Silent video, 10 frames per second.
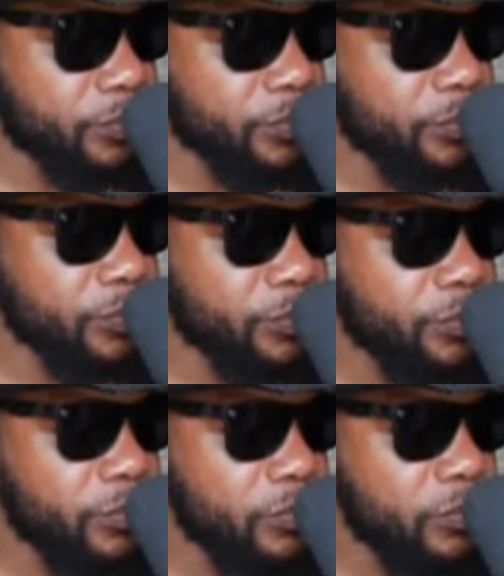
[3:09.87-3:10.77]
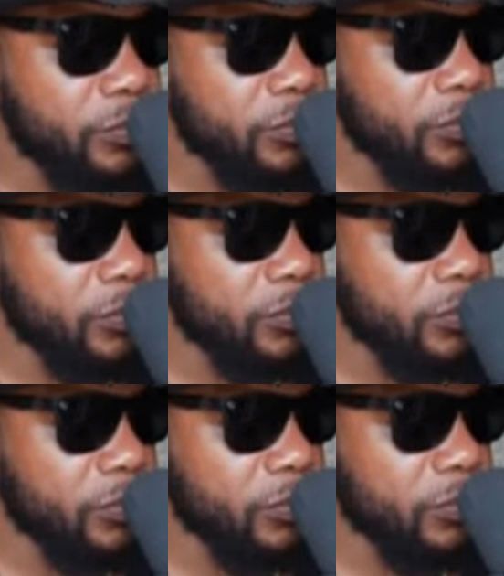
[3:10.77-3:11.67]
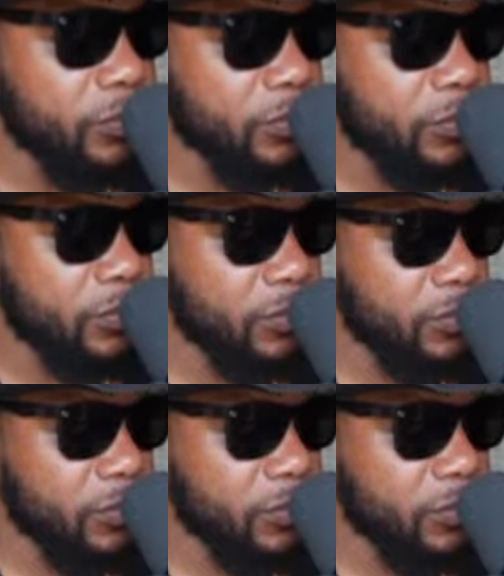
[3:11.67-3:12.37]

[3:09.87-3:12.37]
This person isn't speaking.